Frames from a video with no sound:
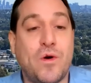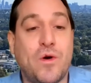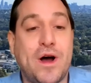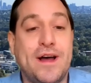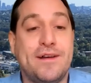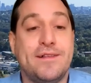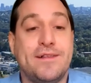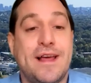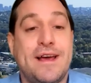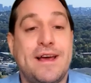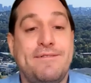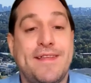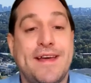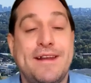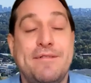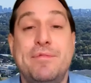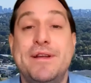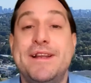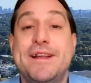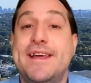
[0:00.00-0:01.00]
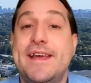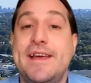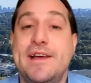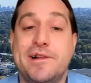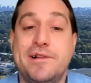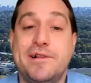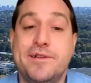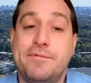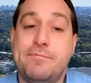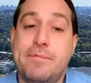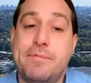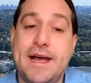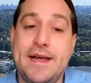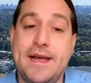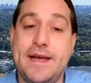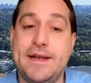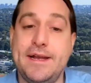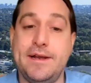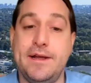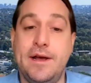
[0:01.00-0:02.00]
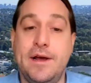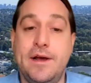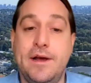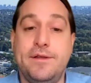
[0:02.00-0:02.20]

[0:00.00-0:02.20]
wildlife that have been killed by it.